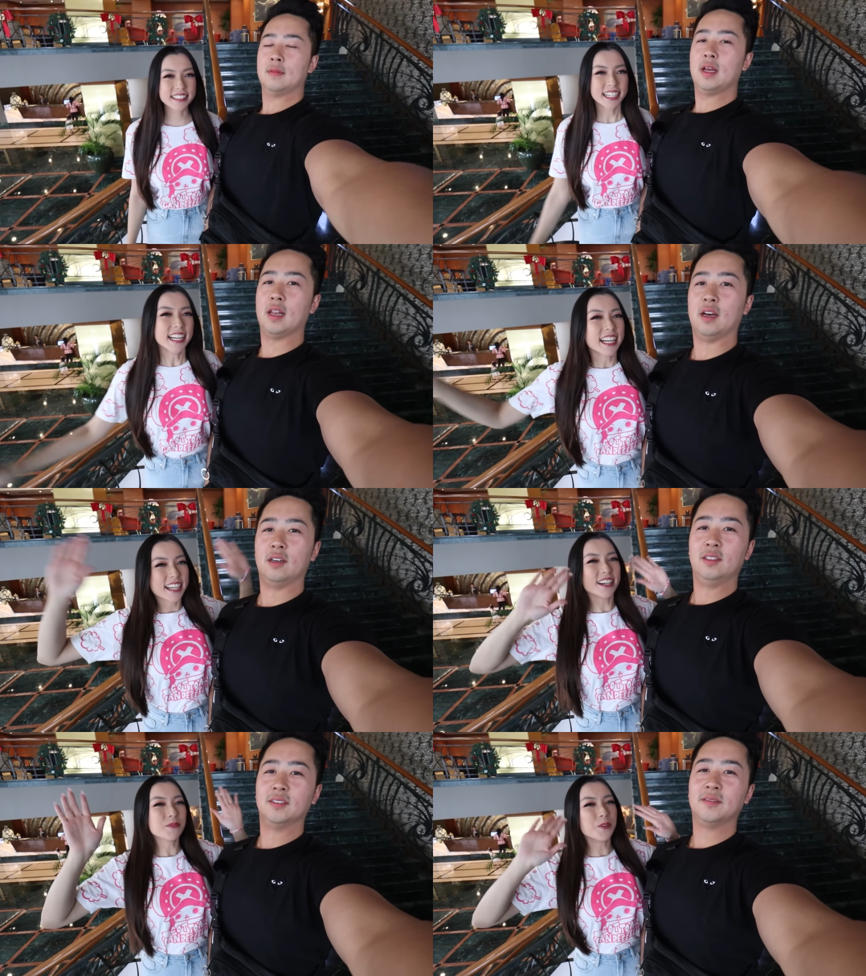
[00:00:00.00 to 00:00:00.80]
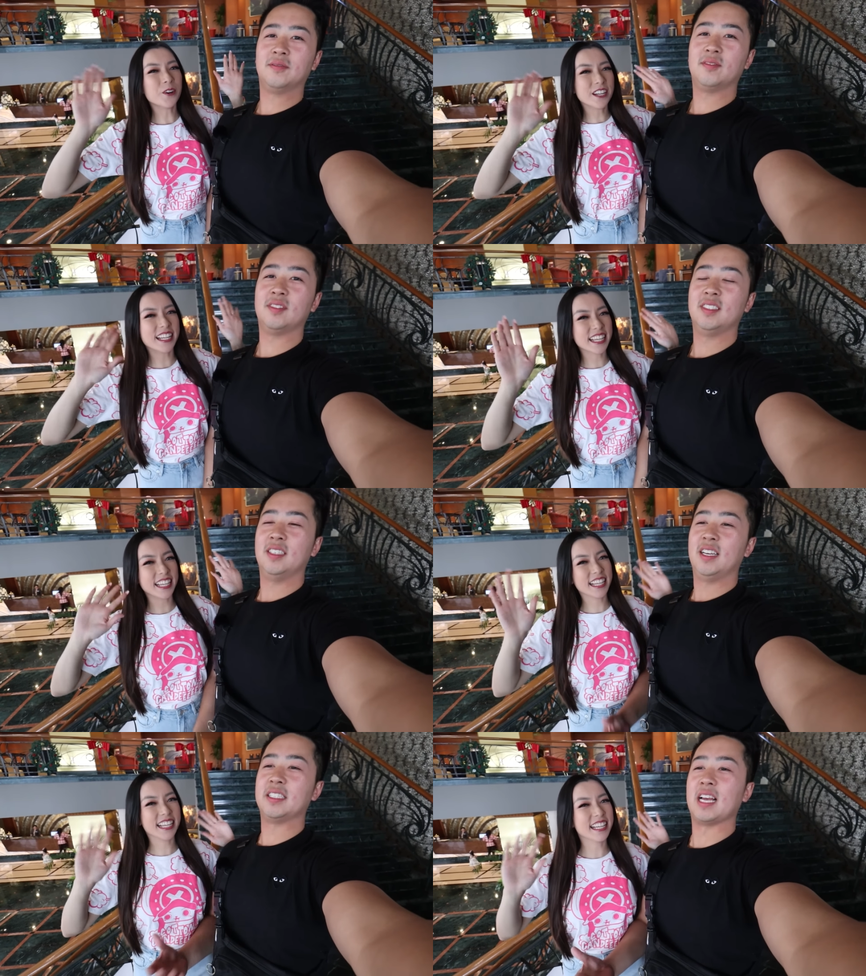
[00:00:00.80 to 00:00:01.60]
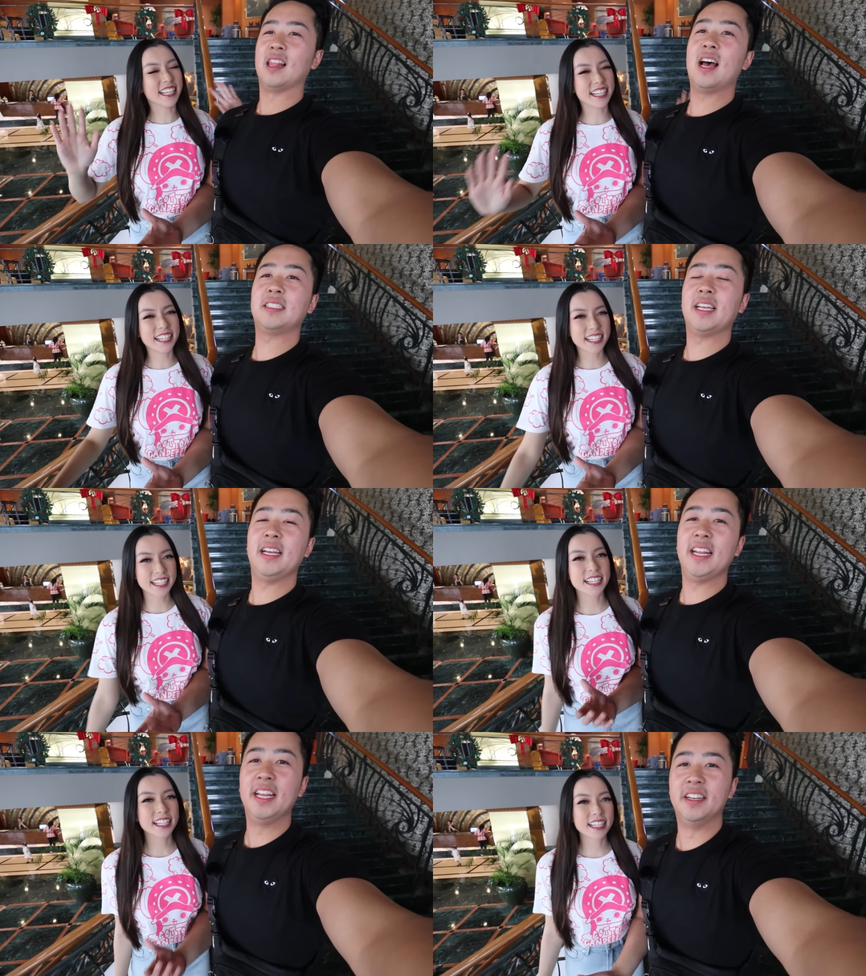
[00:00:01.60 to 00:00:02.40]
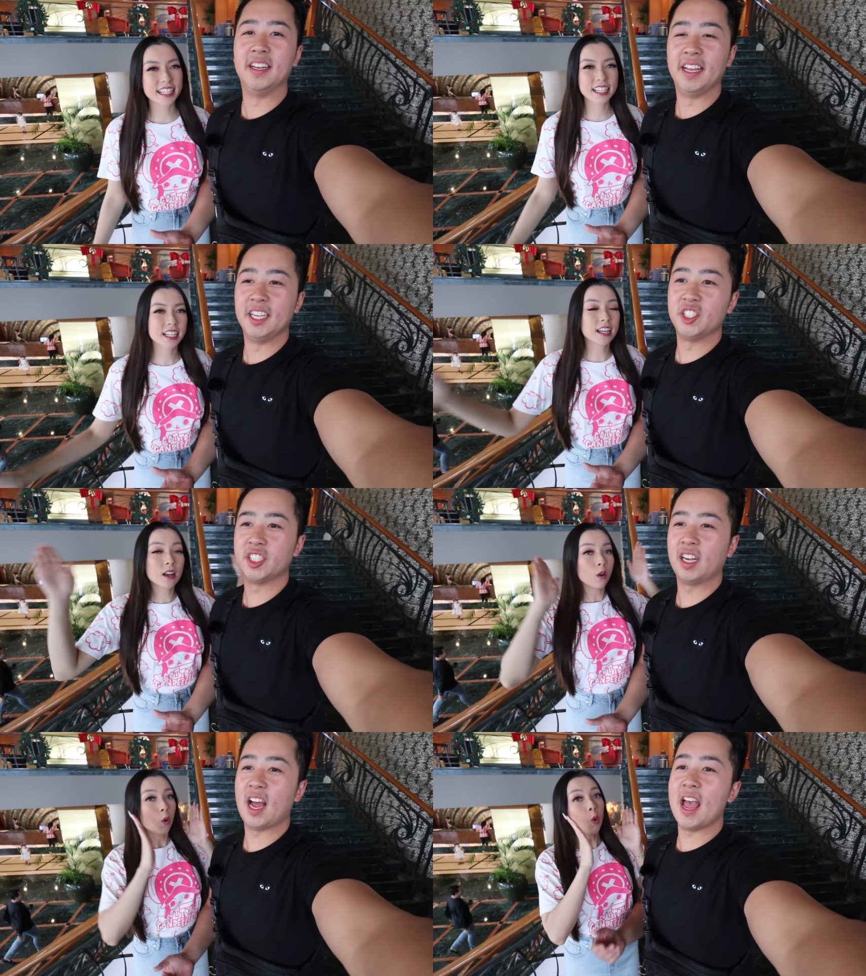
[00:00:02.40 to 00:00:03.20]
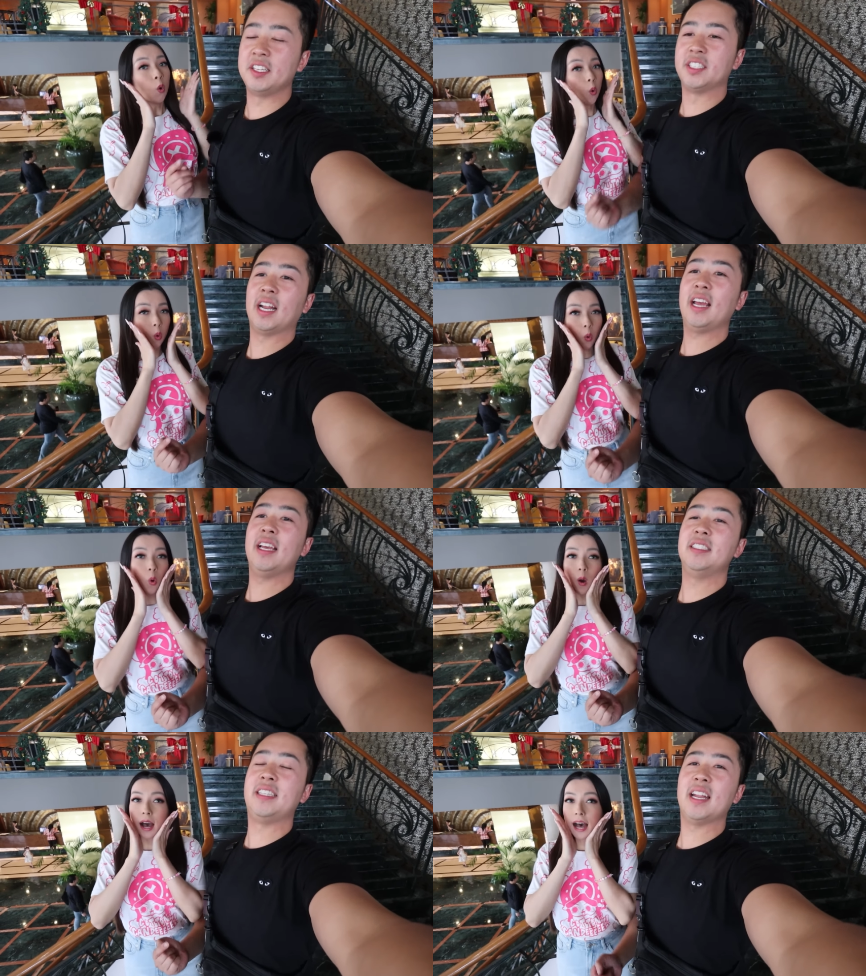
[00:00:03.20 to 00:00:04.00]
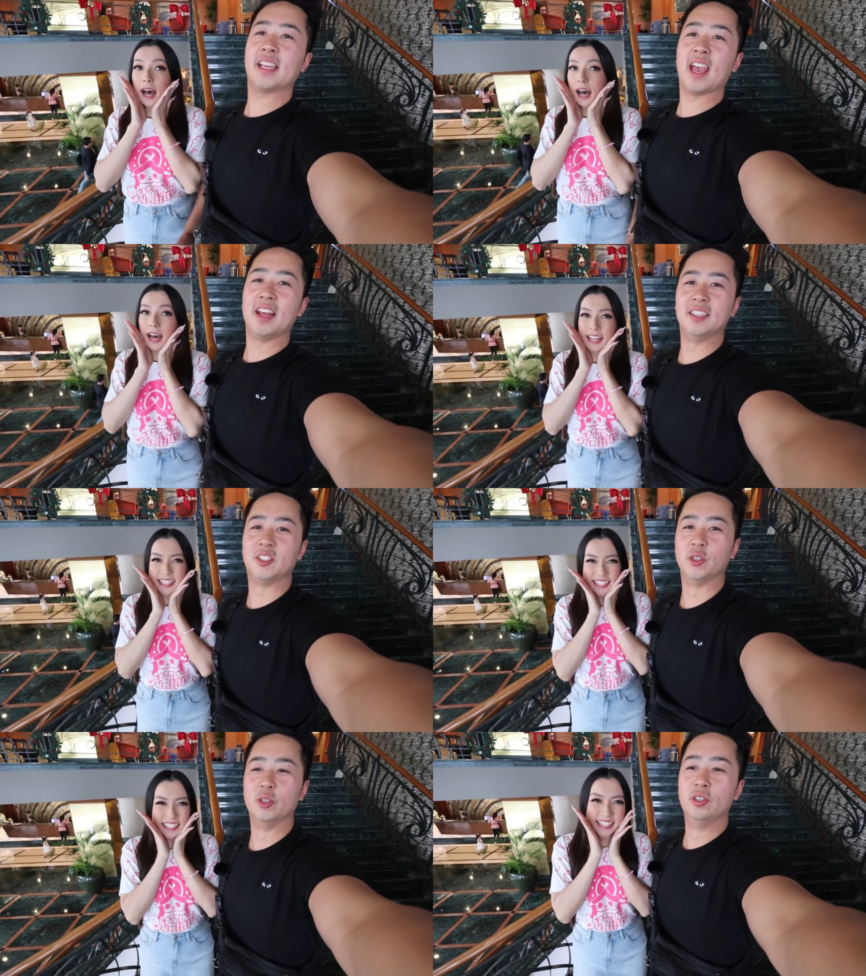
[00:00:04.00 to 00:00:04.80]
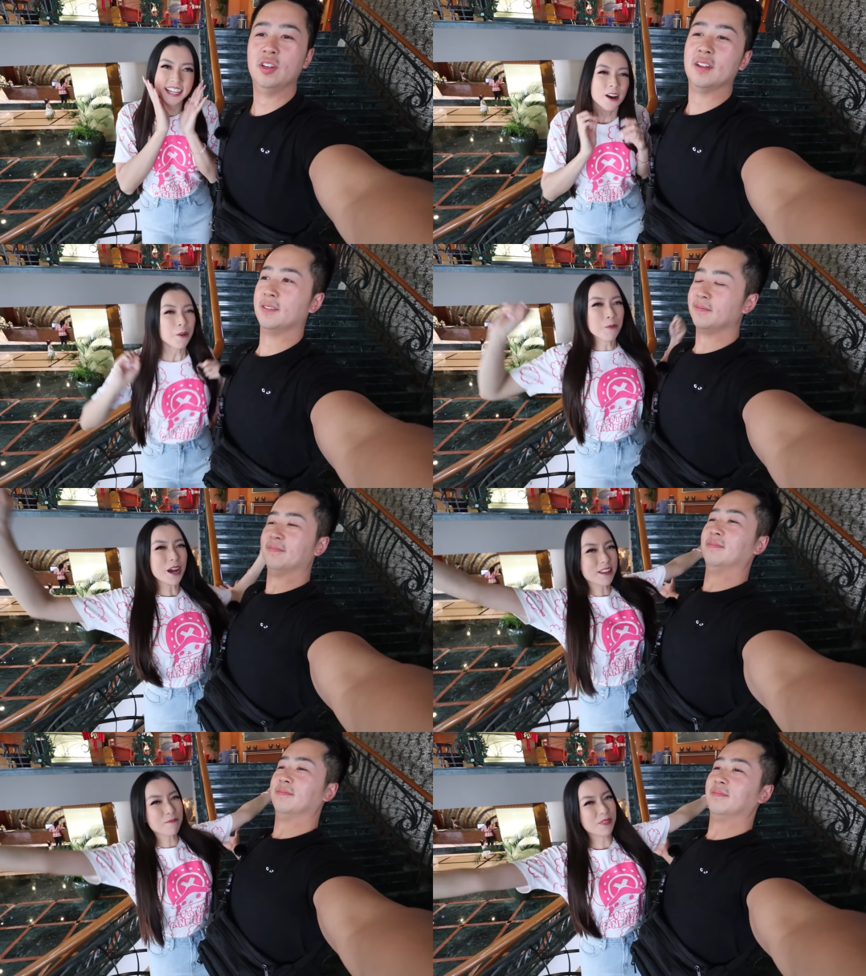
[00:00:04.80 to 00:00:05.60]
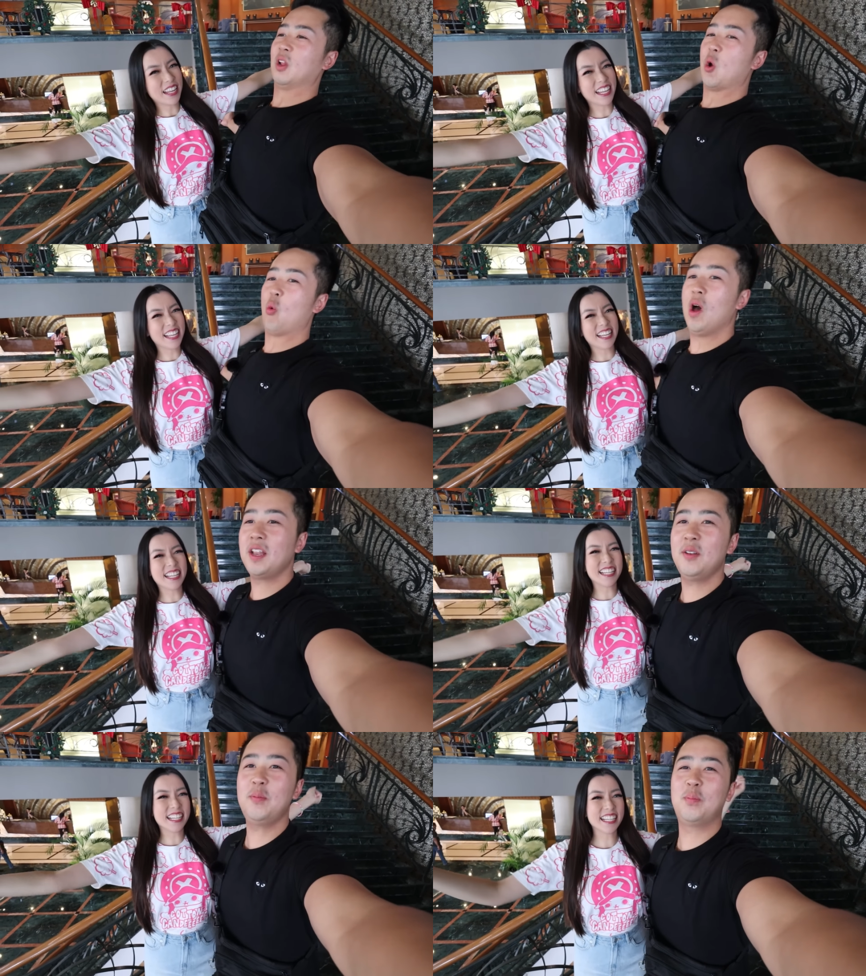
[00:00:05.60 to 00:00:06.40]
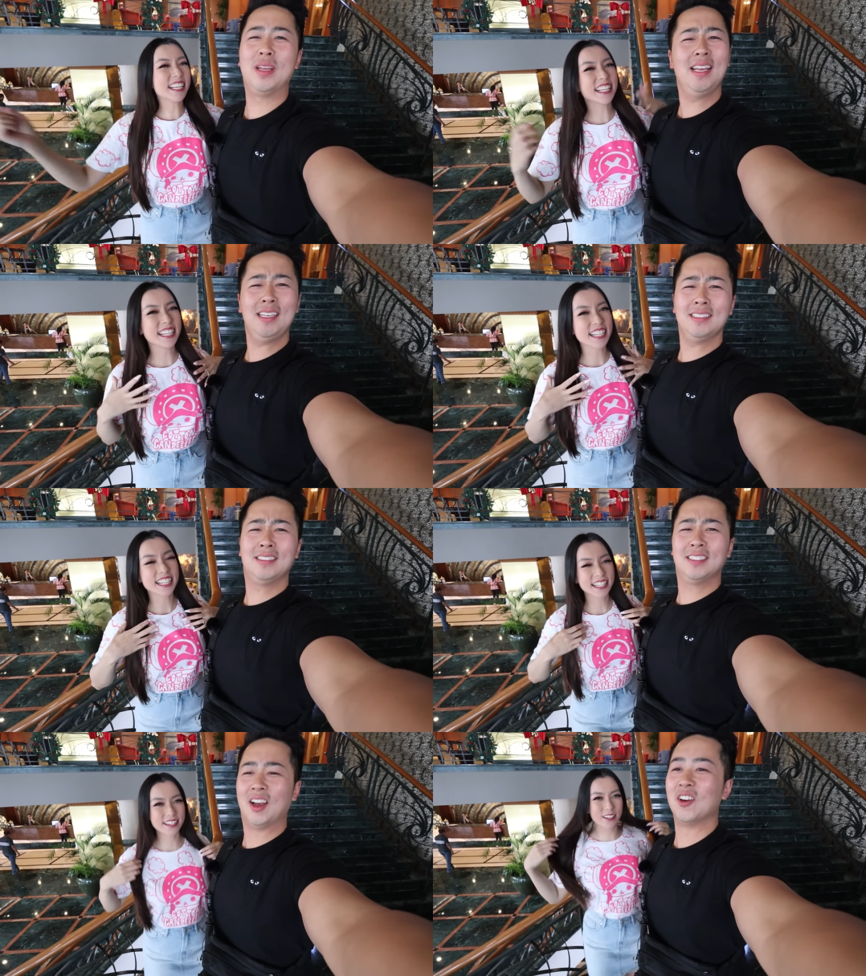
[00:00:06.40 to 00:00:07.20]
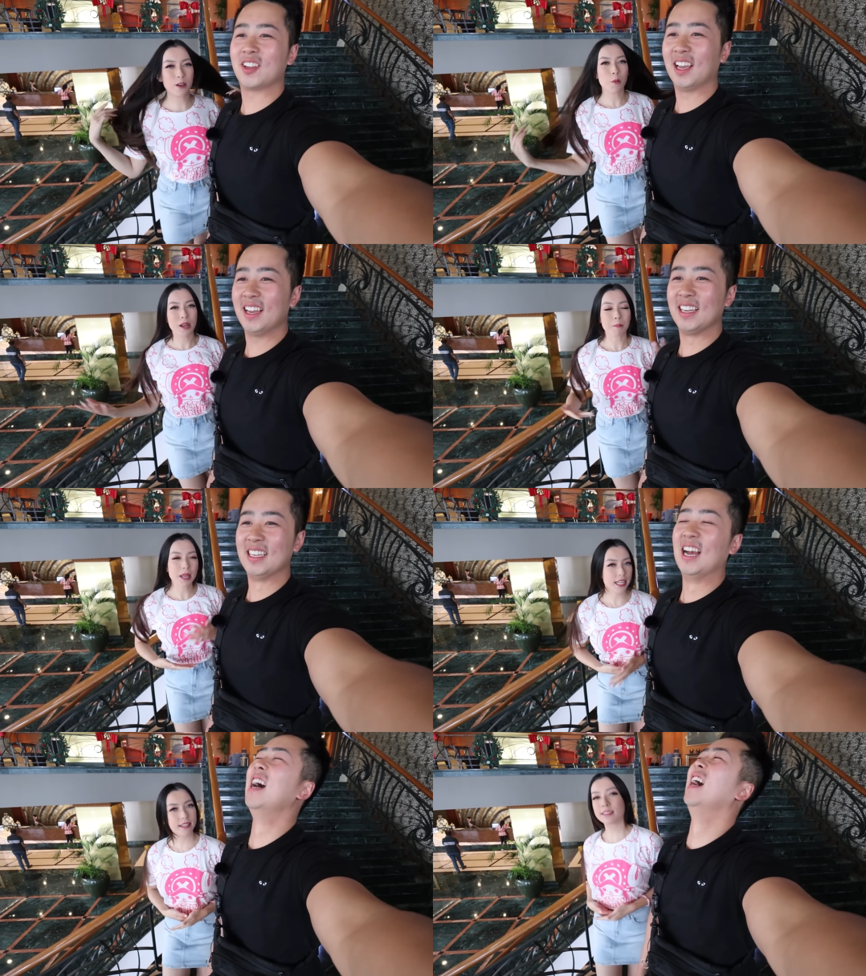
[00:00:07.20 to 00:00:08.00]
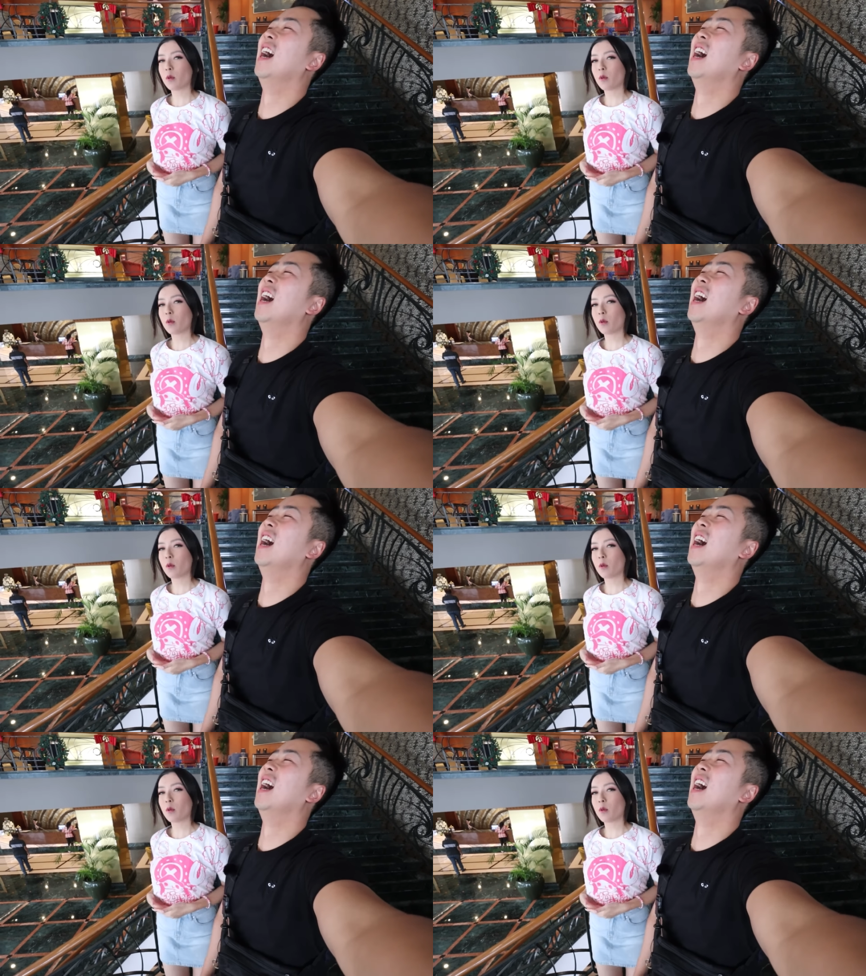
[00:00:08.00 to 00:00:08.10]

Speaker 1: Hello. Good morning. It's our last day in Indonesia, and today is dedicated to One Piece. One Piece. Okay.